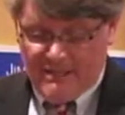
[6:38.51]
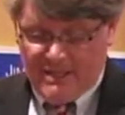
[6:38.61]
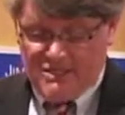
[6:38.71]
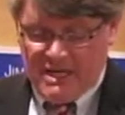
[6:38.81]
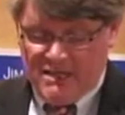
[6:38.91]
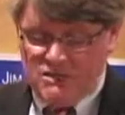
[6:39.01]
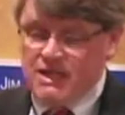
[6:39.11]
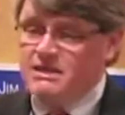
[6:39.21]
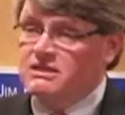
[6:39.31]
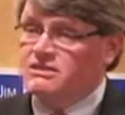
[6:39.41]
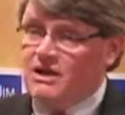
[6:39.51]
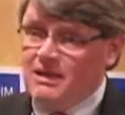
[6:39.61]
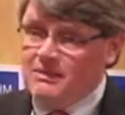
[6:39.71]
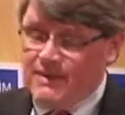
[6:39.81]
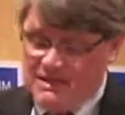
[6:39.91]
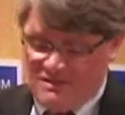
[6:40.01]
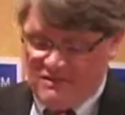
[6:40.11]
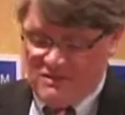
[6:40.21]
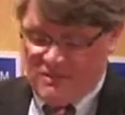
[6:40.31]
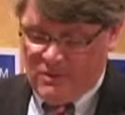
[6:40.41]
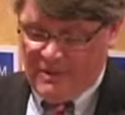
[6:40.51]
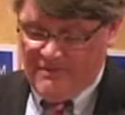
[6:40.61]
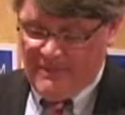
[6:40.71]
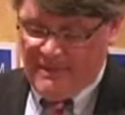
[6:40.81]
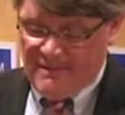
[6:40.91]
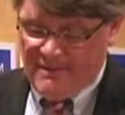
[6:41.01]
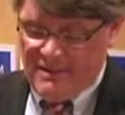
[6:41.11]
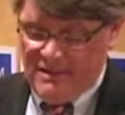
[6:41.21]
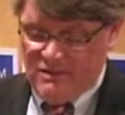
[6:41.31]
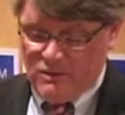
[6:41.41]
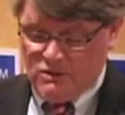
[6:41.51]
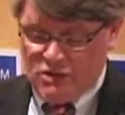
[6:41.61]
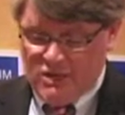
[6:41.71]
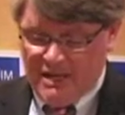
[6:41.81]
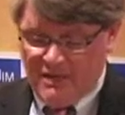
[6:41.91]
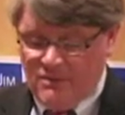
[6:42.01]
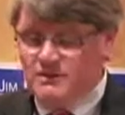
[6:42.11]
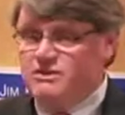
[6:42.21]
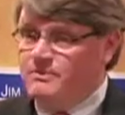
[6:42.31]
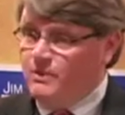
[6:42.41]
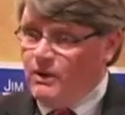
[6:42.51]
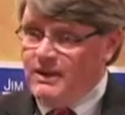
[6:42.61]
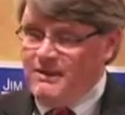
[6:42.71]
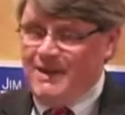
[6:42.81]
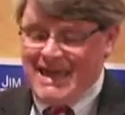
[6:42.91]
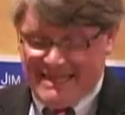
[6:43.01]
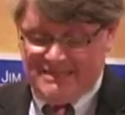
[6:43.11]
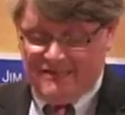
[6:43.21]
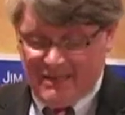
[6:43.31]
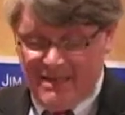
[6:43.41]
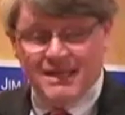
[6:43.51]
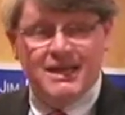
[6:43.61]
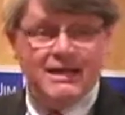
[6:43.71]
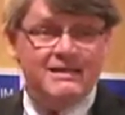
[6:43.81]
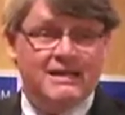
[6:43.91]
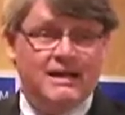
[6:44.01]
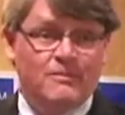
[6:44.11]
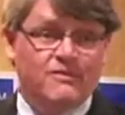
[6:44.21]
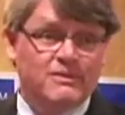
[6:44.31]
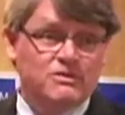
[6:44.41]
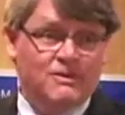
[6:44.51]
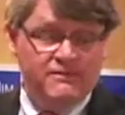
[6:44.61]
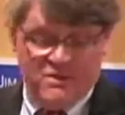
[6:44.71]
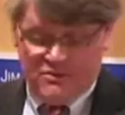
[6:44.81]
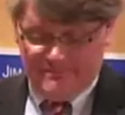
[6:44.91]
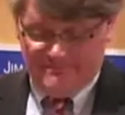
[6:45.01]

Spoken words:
My challenger has a solid base of support, and it will turn out and support him actively. I need that help from each one of you.